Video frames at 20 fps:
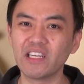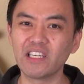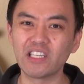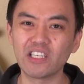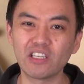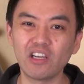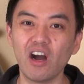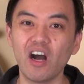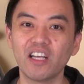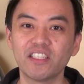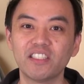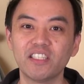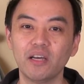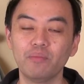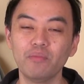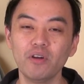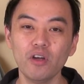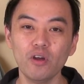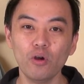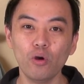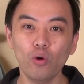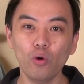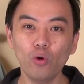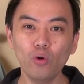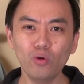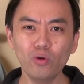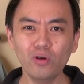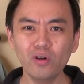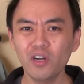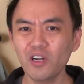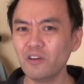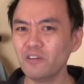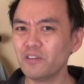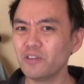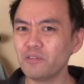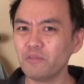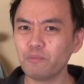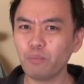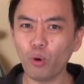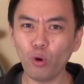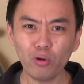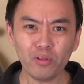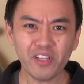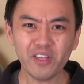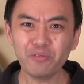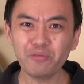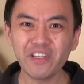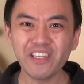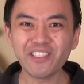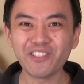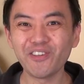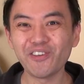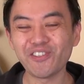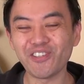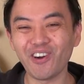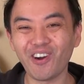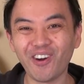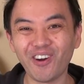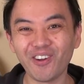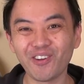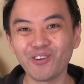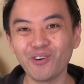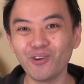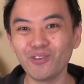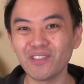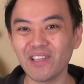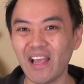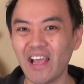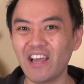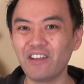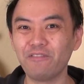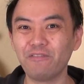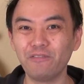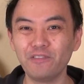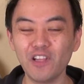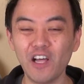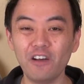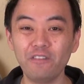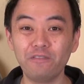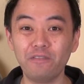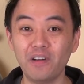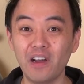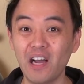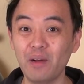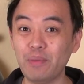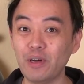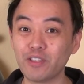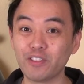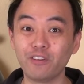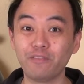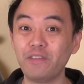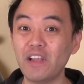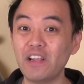and gossip, or poorly researched articles and fluff about their